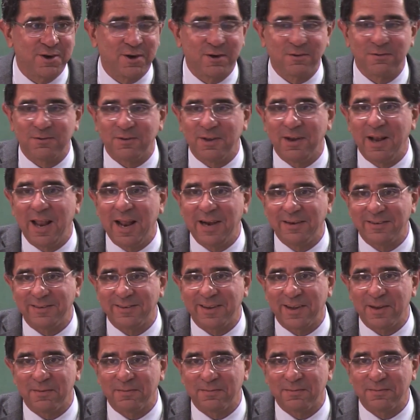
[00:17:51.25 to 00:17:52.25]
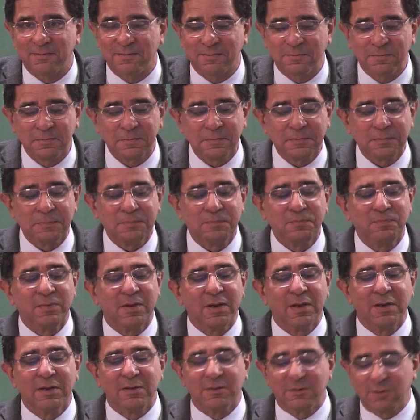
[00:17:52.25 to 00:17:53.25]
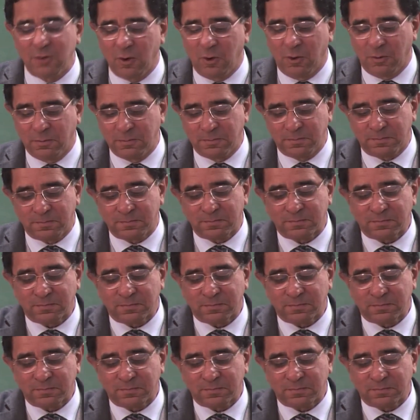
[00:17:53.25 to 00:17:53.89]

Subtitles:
of the landscape. So